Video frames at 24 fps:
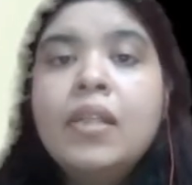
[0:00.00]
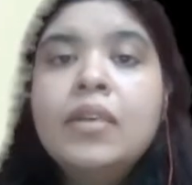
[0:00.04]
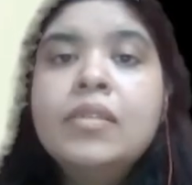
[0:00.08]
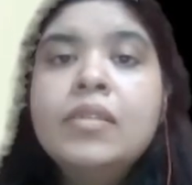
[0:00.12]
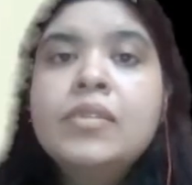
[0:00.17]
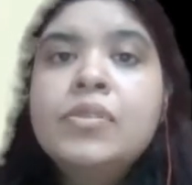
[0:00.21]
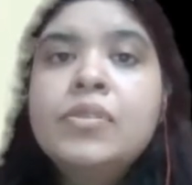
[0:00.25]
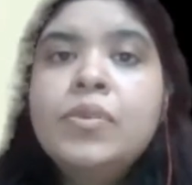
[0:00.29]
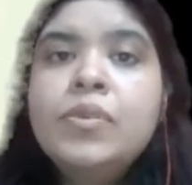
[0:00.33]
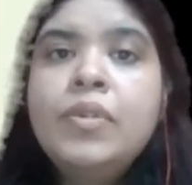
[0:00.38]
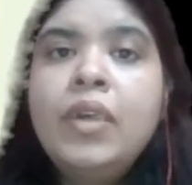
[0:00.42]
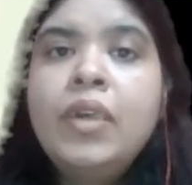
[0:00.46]

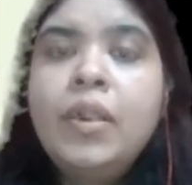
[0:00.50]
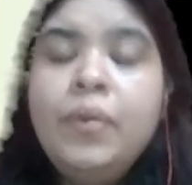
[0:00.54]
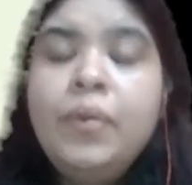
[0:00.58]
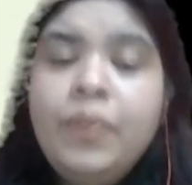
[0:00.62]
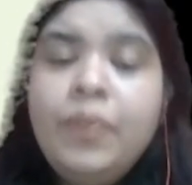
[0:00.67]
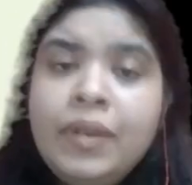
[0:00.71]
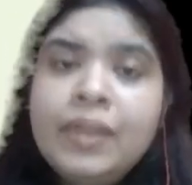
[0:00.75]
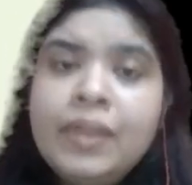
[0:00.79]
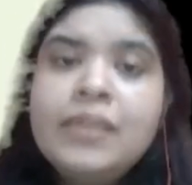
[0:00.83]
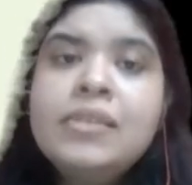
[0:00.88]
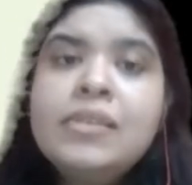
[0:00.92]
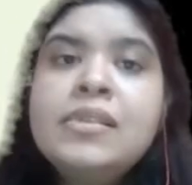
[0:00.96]
So now
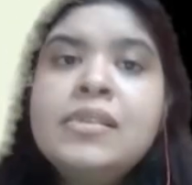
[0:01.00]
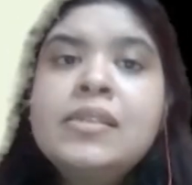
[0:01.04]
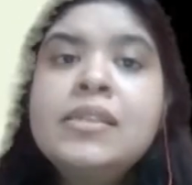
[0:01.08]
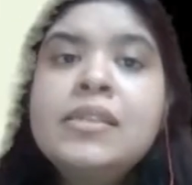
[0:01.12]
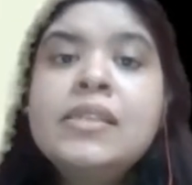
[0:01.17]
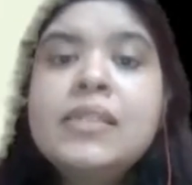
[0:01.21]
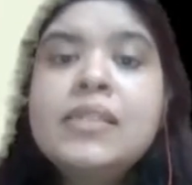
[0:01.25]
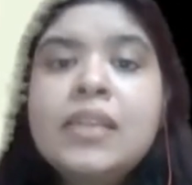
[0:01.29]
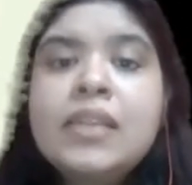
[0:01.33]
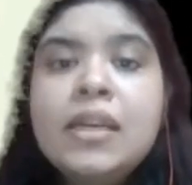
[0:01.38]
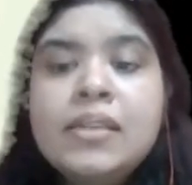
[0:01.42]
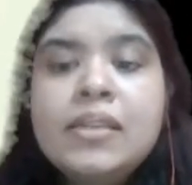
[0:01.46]
let us
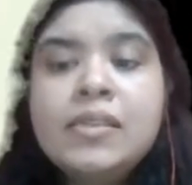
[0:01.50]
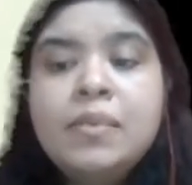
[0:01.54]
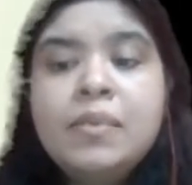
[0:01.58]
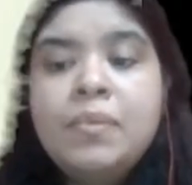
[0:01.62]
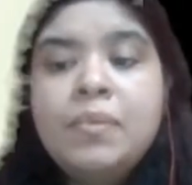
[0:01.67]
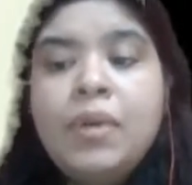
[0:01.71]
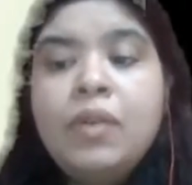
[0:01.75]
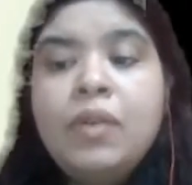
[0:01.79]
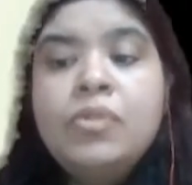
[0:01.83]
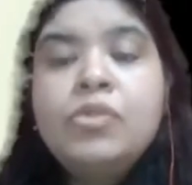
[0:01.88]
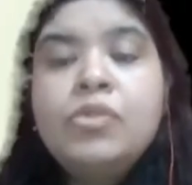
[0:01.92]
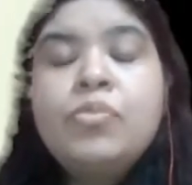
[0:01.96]
discuss
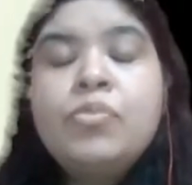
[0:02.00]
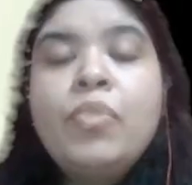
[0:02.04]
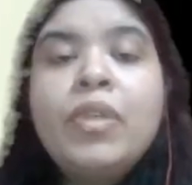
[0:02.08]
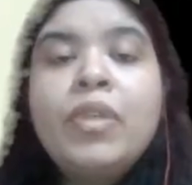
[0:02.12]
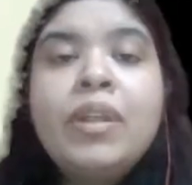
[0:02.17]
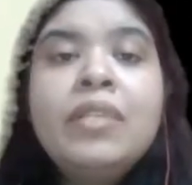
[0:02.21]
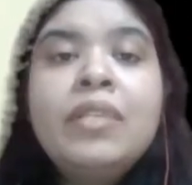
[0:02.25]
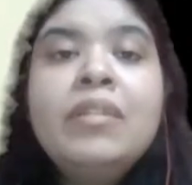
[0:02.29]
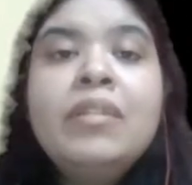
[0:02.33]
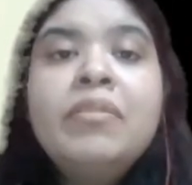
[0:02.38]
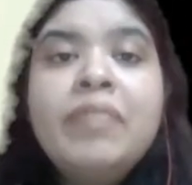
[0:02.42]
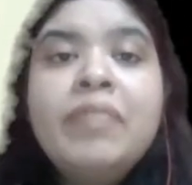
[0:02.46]
about what
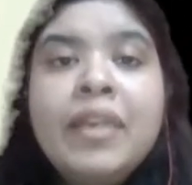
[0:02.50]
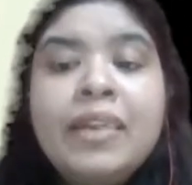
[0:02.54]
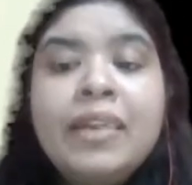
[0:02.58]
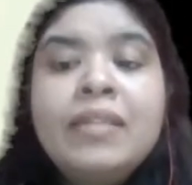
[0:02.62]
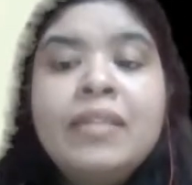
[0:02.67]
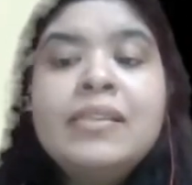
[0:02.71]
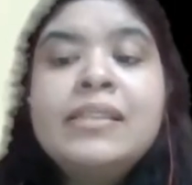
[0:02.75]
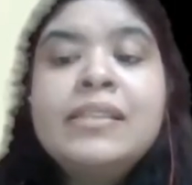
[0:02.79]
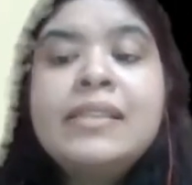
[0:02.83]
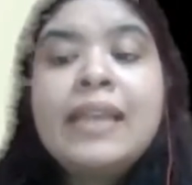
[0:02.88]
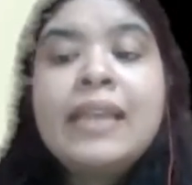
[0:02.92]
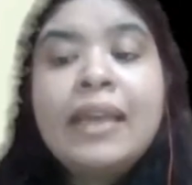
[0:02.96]
are the
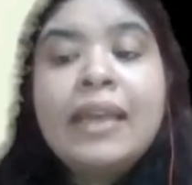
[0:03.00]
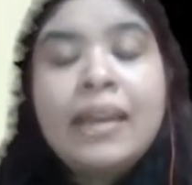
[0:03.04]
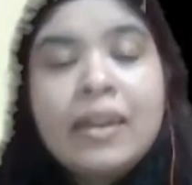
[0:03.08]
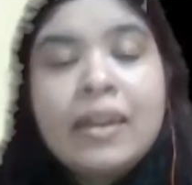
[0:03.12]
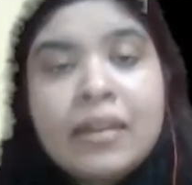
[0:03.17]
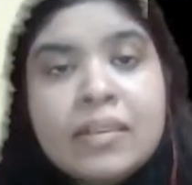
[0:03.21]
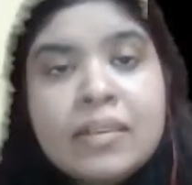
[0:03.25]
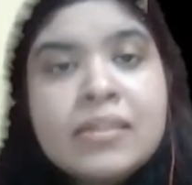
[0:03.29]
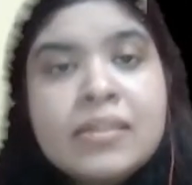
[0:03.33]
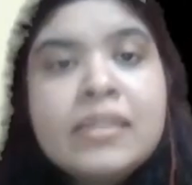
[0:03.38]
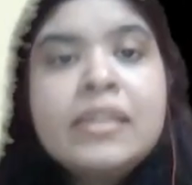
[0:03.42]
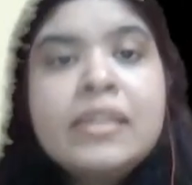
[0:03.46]
various
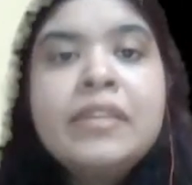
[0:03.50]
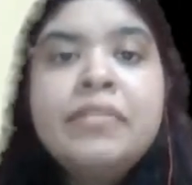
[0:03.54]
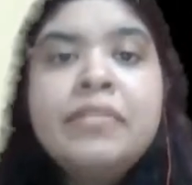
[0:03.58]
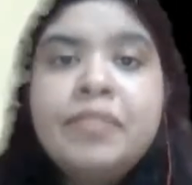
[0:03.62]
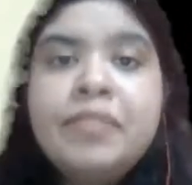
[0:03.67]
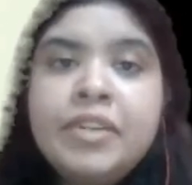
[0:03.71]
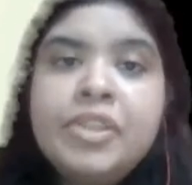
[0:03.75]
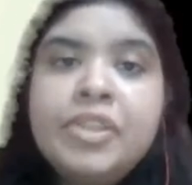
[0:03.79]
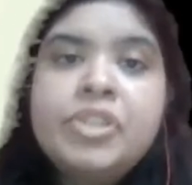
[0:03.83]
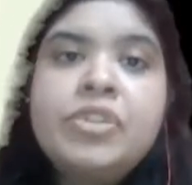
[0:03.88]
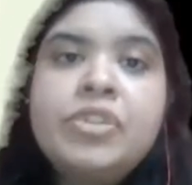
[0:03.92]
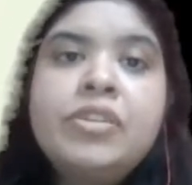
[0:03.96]
characteristic
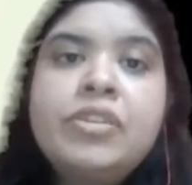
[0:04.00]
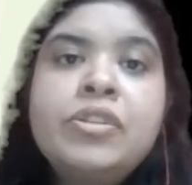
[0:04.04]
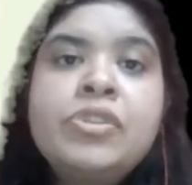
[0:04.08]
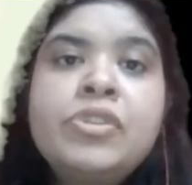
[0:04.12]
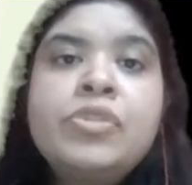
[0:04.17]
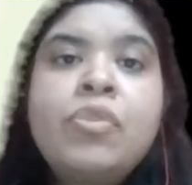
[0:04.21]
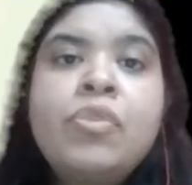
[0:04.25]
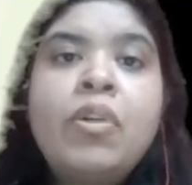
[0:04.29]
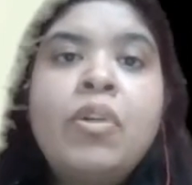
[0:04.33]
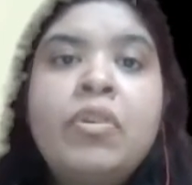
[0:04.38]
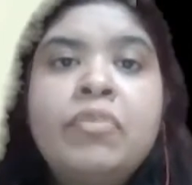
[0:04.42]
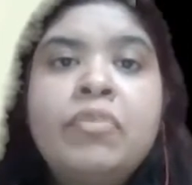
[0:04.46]
features
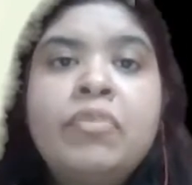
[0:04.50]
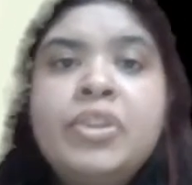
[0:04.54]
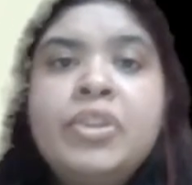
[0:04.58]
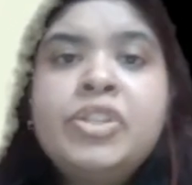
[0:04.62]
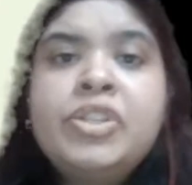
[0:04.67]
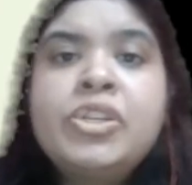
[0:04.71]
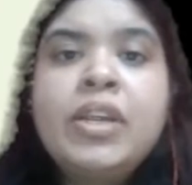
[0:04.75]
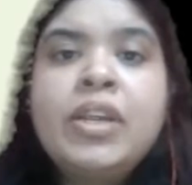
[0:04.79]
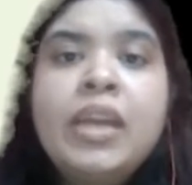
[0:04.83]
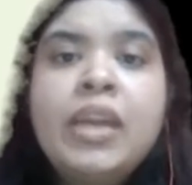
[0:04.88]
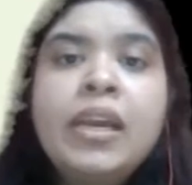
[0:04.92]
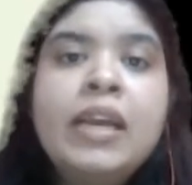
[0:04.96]
on
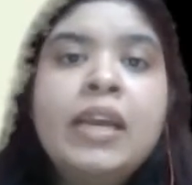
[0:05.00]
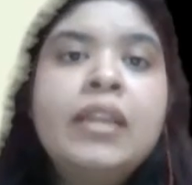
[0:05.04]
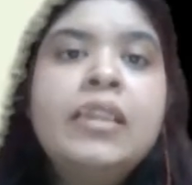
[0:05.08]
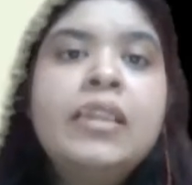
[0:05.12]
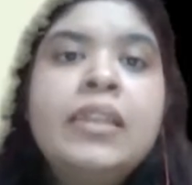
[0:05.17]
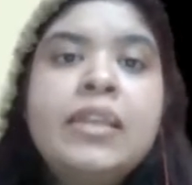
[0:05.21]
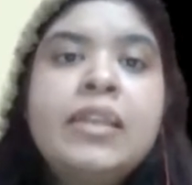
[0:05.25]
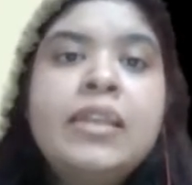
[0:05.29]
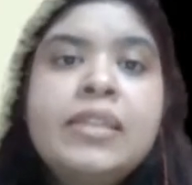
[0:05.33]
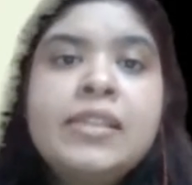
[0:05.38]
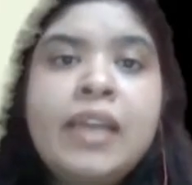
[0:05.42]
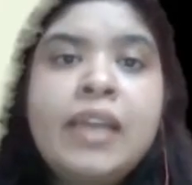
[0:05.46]
which
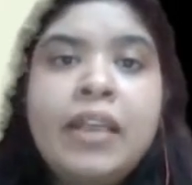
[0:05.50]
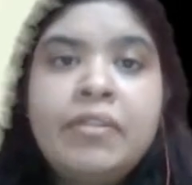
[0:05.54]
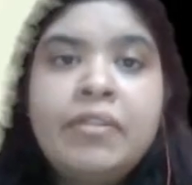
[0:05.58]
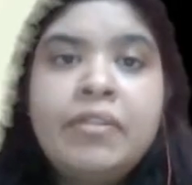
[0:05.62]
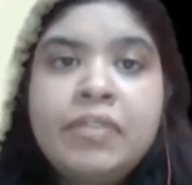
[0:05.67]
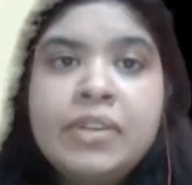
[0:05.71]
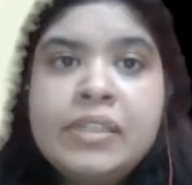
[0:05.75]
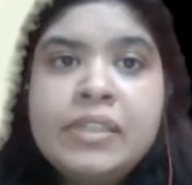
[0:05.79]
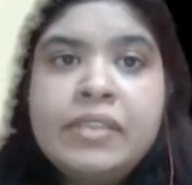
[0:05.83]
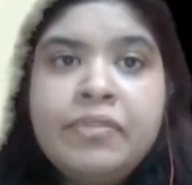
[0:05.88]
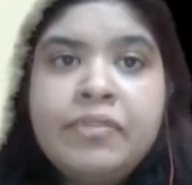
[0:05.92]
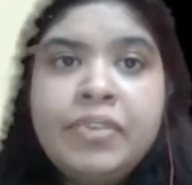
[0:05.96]
these
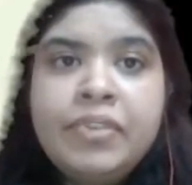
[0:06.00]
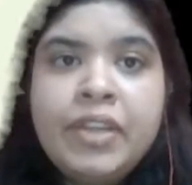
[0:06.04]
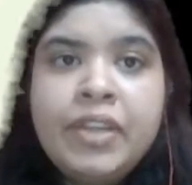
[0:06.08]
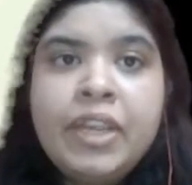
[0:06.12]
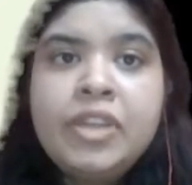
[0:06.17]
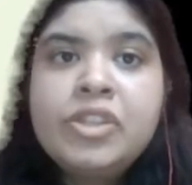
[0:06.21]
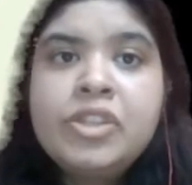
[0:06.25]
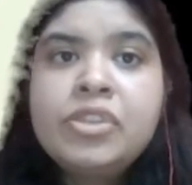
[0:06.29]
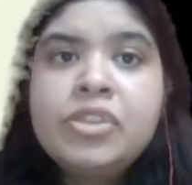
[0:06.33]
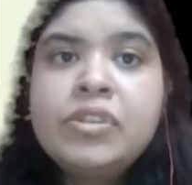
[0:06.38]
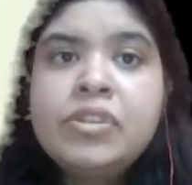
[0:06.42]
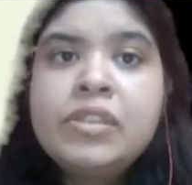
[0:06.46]

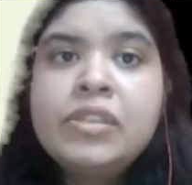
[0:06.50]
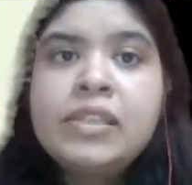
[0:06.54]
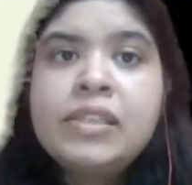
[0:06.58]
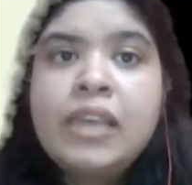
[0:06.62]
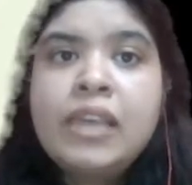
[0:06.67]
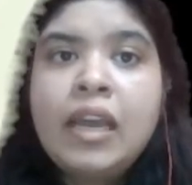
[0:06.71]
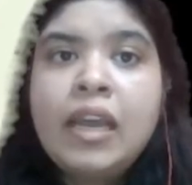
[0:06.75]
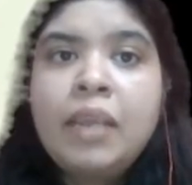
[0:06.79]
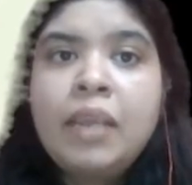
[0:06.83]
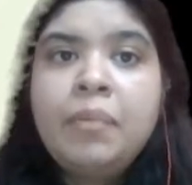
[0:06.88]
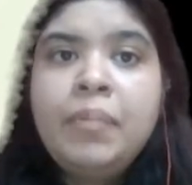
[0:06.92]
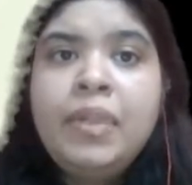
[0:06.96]
diversifications
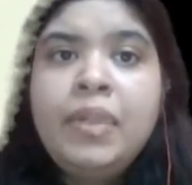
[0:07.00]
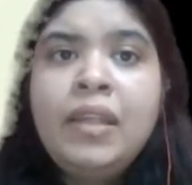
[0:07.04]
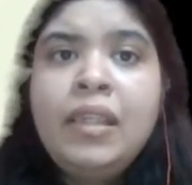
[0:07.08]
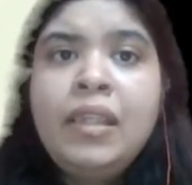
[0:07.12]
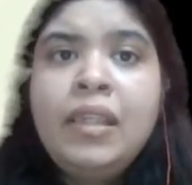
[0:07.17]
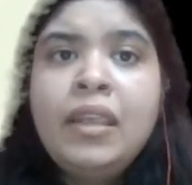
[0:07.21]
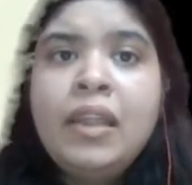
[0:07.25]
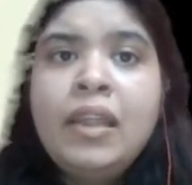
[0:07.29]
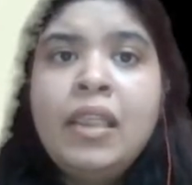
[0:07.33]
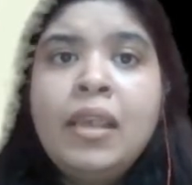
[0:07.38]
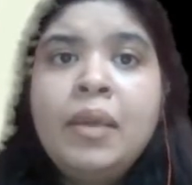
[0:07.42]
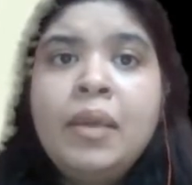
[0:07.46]
can be
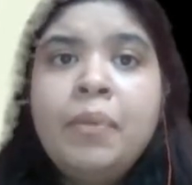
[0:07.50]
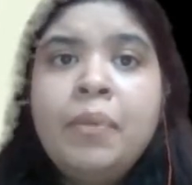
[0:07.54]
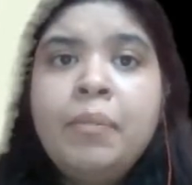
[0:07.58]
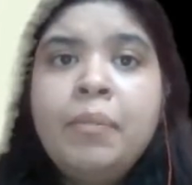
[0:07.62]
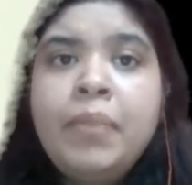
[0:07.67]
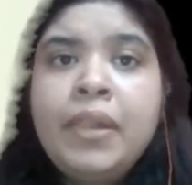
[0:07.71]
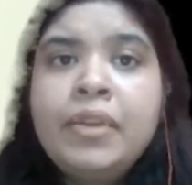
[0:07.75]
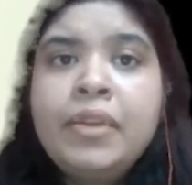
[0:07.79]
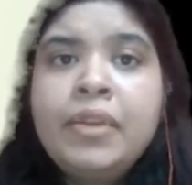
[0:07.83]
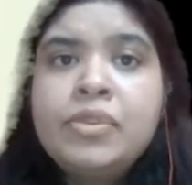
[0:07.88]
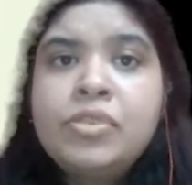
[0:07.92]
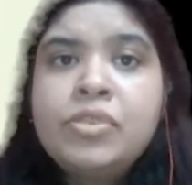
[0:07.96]

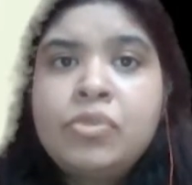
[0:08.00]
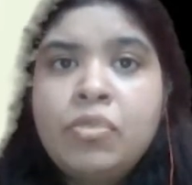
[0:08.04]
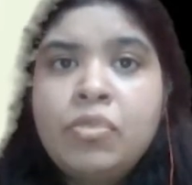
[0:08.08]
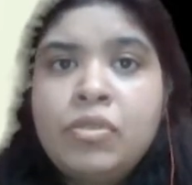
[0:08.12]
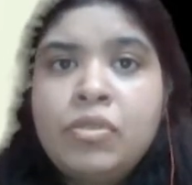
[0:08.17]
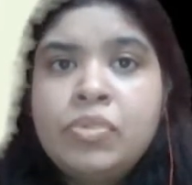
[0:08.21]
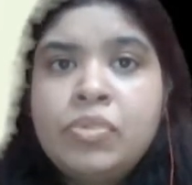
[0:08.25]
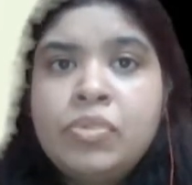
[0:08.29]
based on.